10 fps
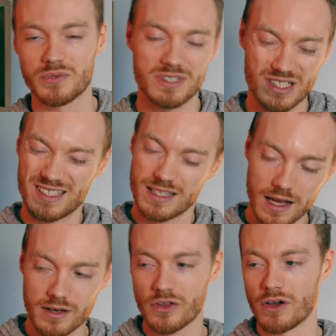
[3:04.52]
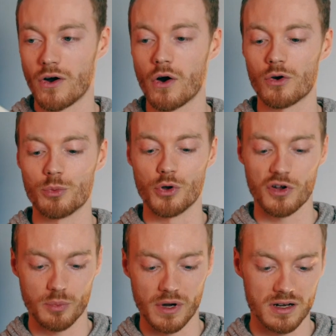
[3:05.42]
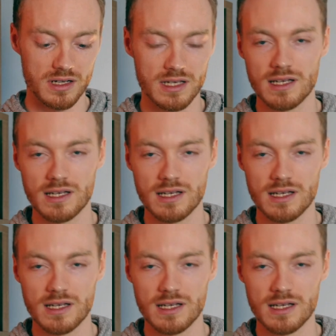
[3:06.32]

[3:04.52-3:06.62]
which is technically a horror book, but